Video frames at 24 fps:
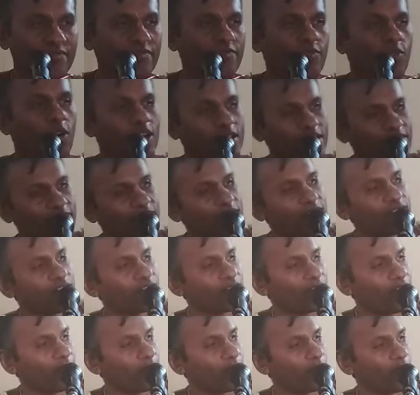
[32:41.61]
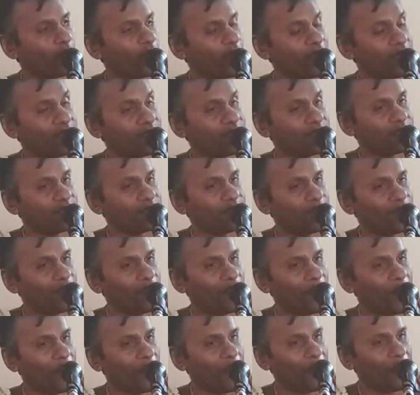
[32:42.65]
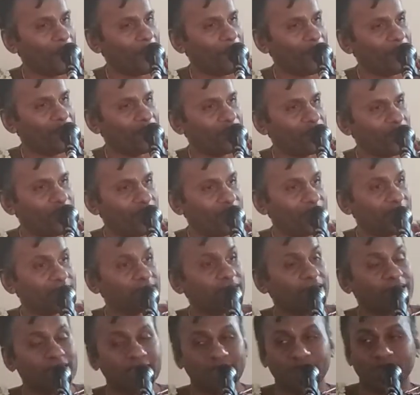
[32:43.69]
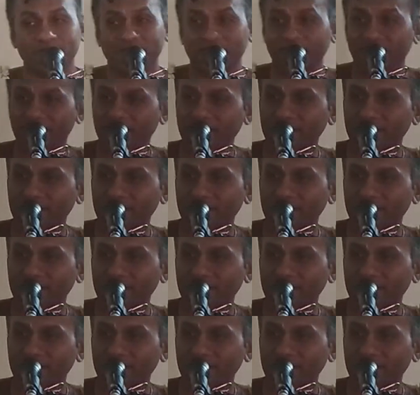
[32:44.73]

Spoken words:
Whatever Krishna provides, he just accepts it